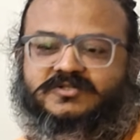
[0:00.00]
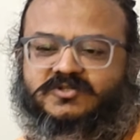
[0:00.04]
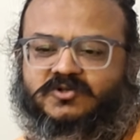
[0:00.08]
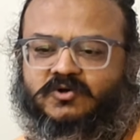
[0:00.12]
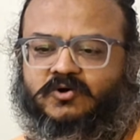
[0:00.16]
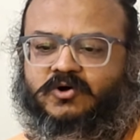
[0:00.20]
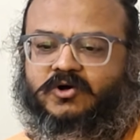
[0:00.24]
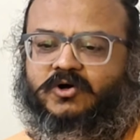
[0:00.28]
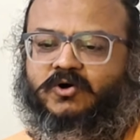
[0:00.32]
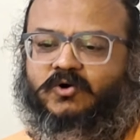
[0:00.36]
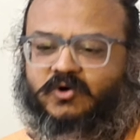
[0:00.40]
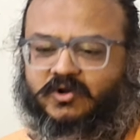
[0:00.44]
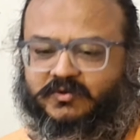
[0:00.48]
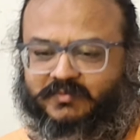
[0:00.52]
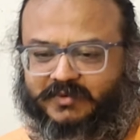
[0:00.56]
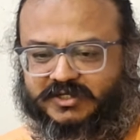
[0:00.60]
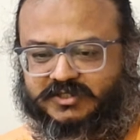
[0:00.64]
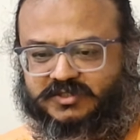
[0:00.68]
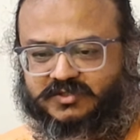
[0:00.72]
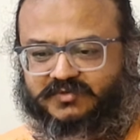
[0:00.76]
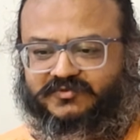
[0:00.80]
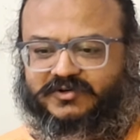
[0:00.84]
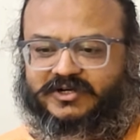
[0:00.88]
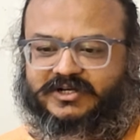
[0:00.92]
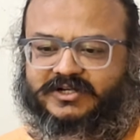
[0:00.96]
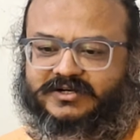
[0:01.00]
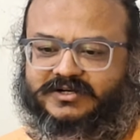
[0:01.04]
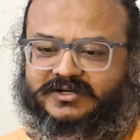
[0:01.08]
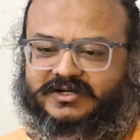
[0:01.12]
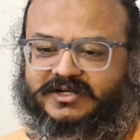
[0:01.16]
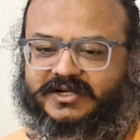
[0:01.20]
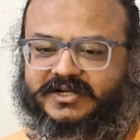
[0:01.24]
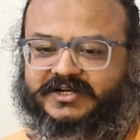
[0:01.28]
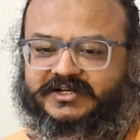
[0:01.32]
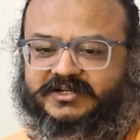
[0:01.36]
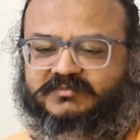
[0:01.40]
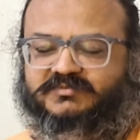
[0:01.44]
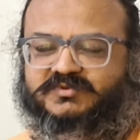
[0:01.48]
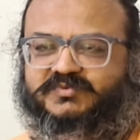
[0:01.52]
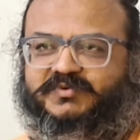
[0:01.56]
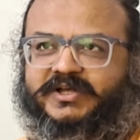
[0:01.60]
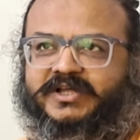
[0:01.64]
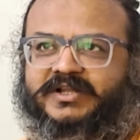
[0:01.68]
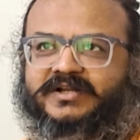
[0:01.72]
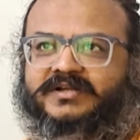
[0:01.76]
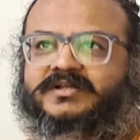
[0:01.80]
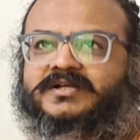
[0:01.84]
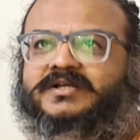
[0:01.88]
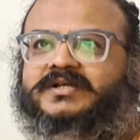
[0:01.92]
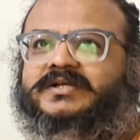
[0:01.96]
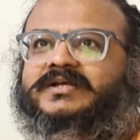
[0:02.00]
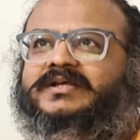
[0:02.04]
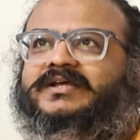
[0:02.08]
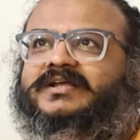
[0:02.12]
So a whole bunch of our items where